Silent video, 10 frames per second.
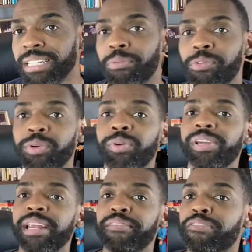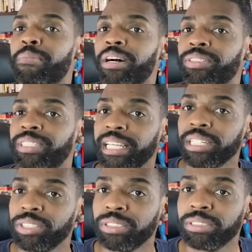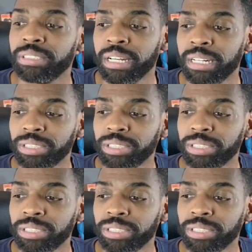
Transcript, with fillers: that were created from other teachers